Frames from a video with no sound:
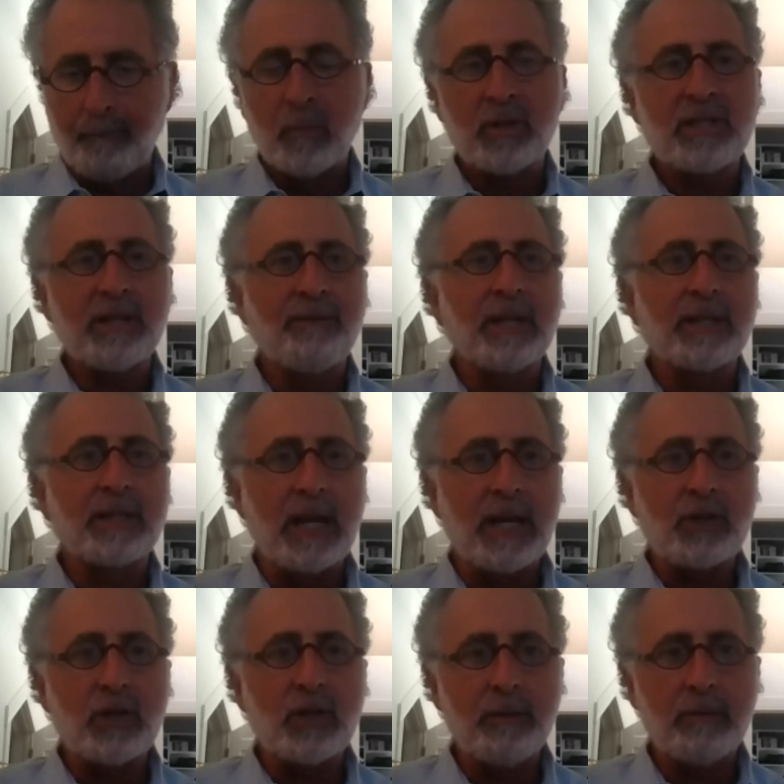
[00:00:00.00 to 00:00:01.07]

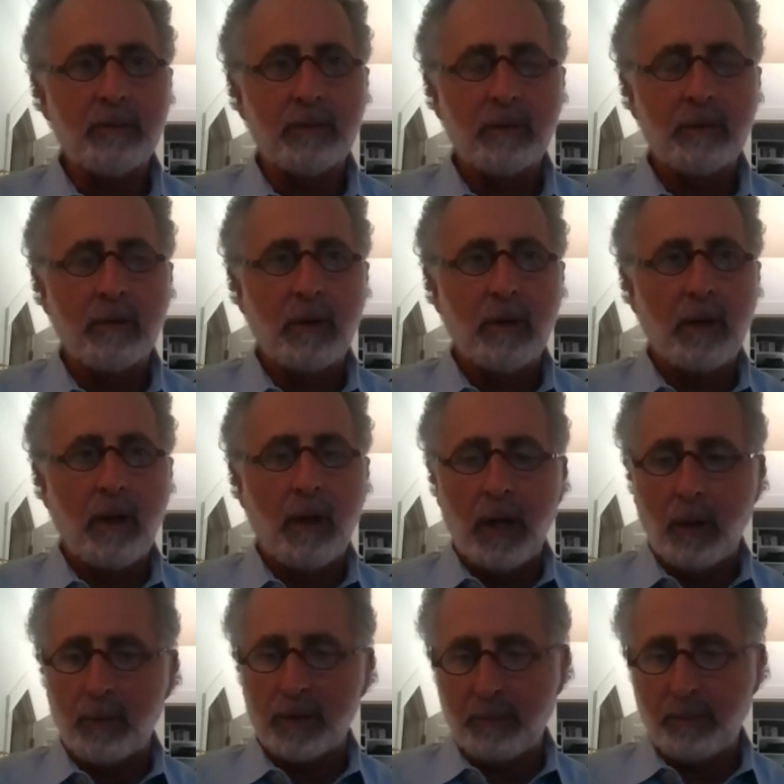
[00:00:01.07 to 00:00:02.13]
civilization.
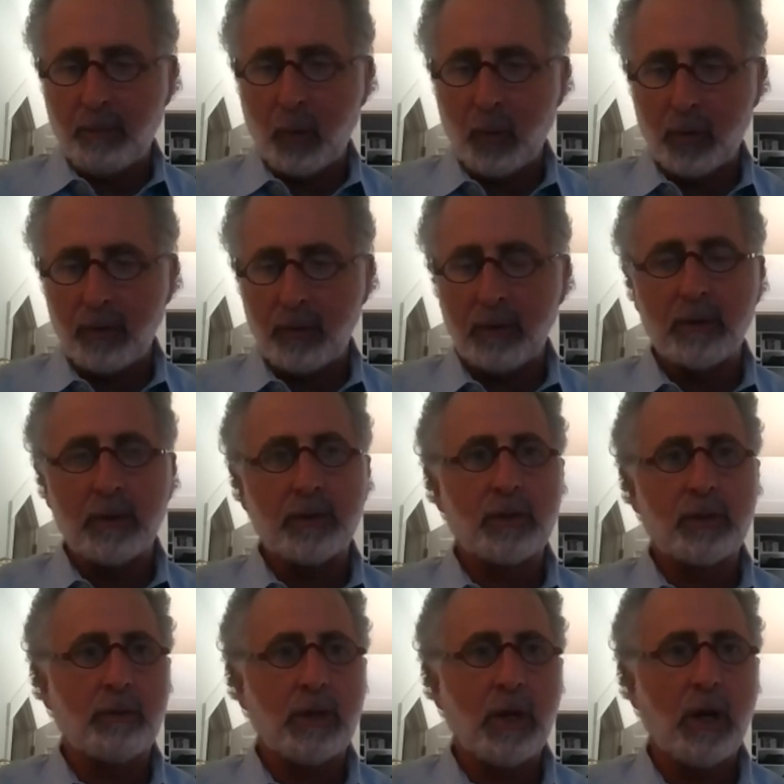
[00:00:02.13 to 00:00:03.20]
It was a portal
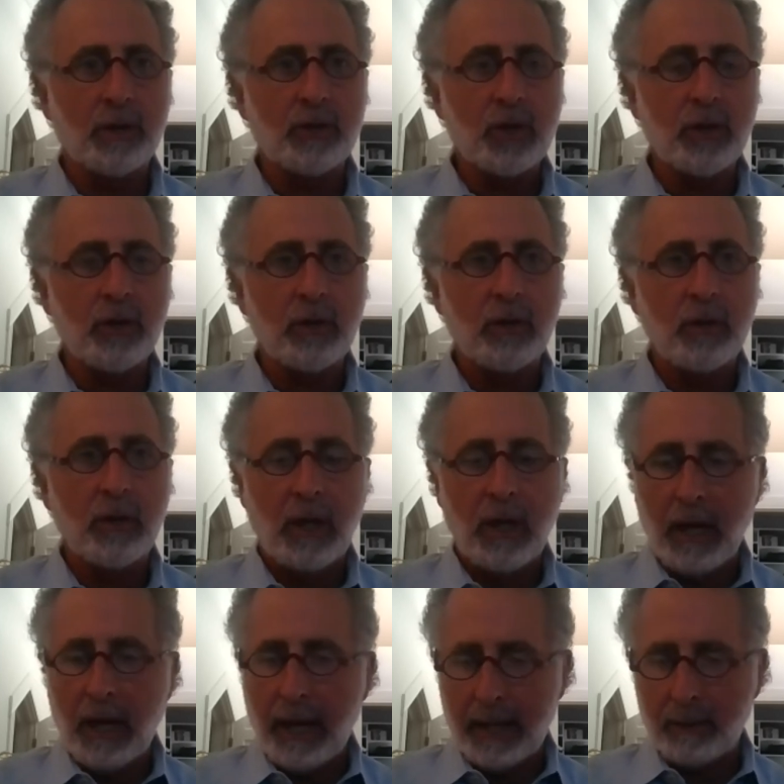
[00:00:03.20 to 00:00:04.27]
to culture,
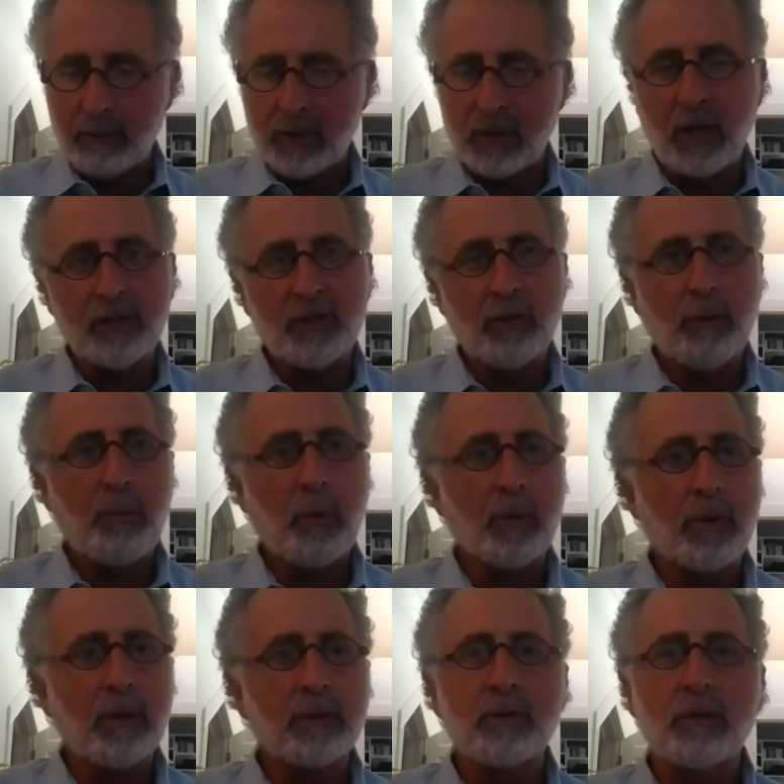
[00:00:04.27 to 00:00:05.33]
and it was also a
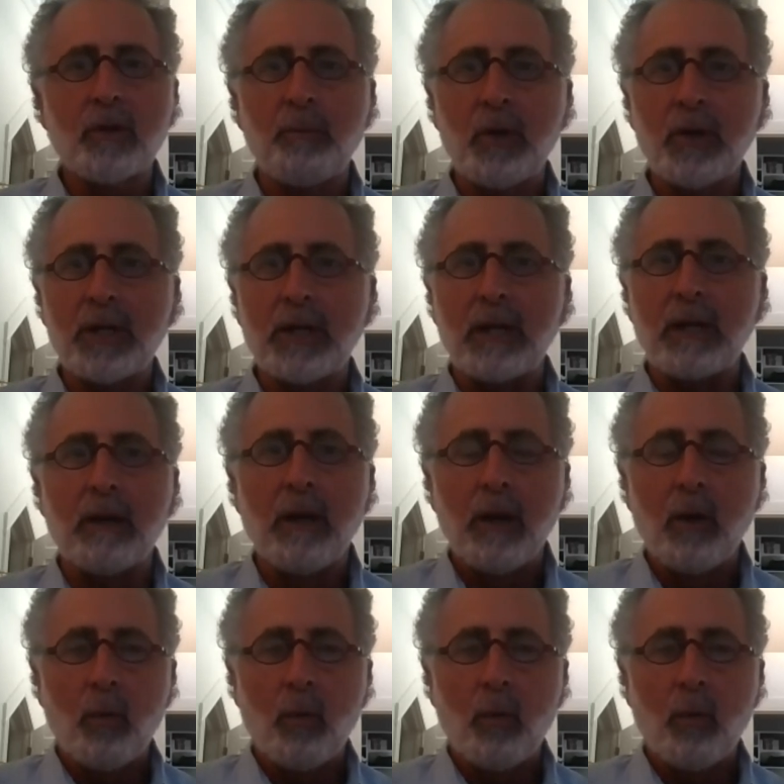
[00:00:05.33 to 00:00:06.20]
portal to community.